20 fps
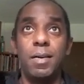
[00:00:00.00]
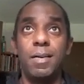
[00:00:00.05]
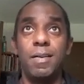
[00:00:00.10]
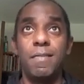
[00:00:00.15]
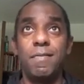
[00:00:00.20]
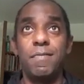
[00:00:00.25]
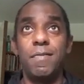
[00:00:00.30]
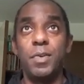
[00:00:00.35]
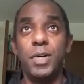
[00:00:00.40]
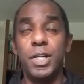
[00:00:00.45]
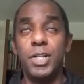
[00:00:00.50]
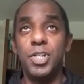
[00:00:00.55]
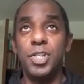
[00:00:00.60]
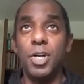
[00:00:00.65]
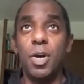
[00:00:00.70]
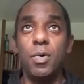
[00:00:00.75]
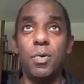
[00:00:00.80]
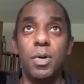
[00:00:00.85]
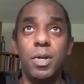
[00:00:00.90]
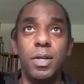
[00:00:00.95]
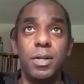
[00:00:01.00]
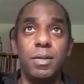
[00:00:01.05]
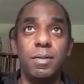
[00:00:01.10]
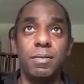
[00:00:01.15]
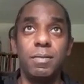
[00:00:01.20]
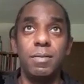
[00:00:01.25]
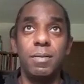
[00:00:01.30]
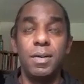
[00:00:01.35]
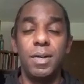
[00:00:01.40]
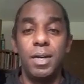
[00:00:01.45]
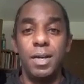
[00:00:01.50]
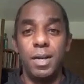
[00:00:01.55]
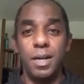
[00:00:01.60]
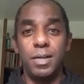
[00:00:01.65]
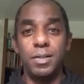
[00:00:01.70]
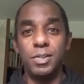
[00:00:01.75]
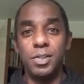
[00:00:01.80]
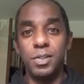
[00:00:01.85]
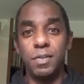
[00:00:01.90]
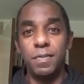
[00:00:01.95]
funny joke and
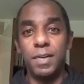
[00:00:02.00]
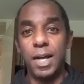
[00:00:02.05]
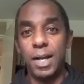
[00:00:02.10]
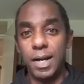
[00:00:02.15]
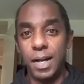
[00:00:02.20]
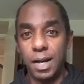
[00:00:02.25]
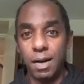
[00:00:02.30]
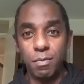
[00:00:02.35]
stuff like that.